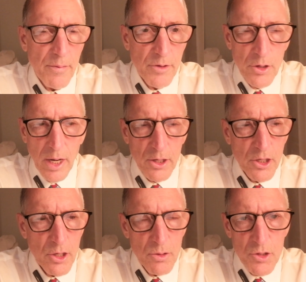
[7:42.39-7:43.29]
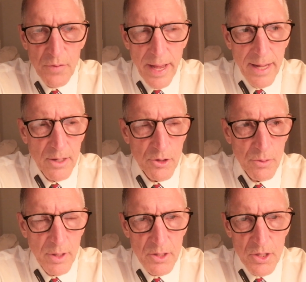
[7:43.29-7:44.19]
you got a huge VAT, and
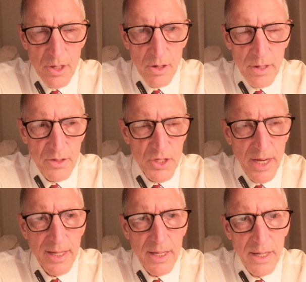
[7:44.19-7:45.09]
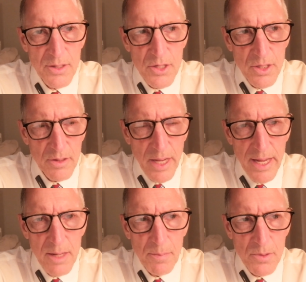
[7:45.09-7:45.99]
duties here in St. Kitts is
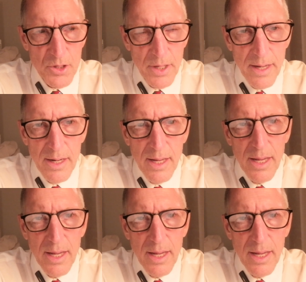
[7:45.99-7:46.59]
80%